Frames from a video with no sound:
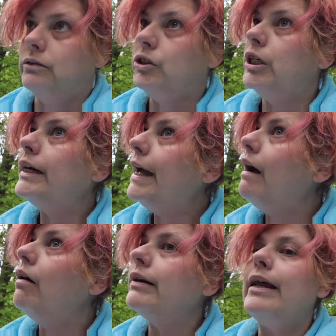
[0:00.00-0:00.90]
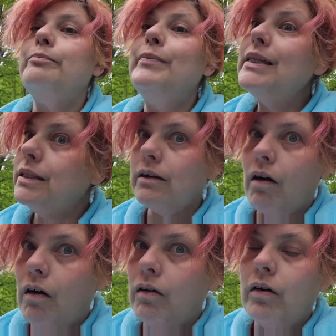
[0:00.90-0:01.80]
check out and miss it
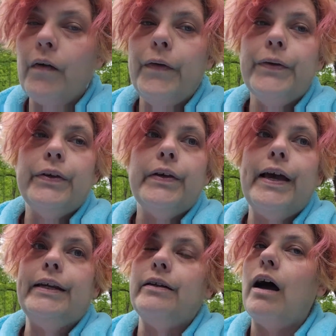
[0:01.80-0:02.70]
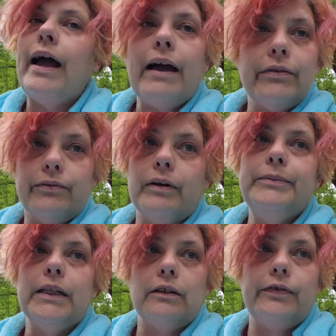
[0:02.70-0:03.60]
all and not have it rubbed
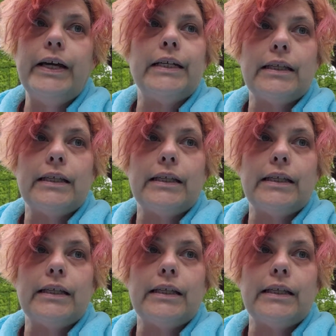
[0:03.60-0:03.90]
in our face.